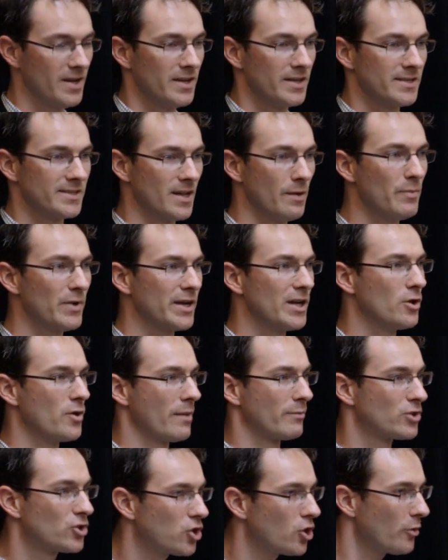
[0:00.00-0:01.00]
somebody who
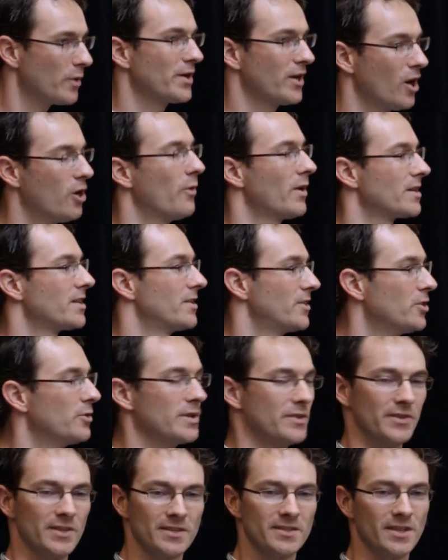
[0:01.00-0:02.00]
I'm sure would know what to do
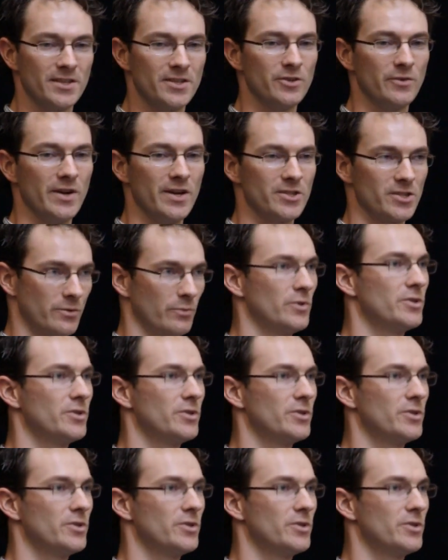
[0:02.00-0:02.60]
in this situation